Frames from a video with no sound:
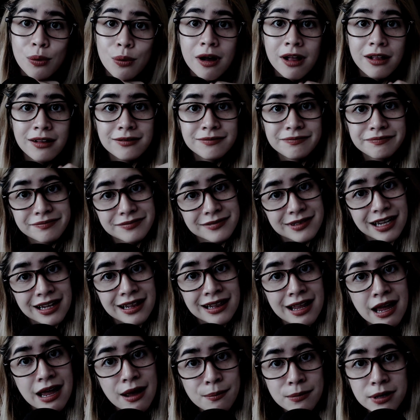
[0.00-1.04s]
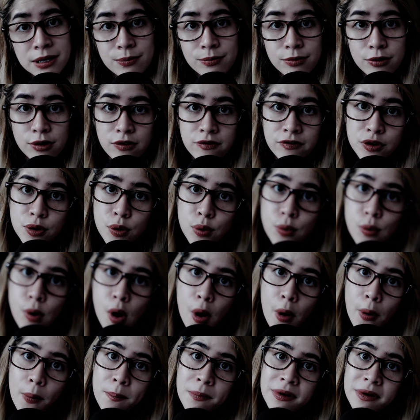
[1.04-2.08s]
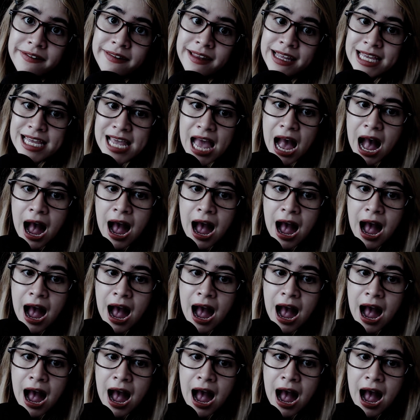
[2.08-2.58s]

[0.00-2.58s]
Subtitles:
Well, let me prove you wrong, Missy.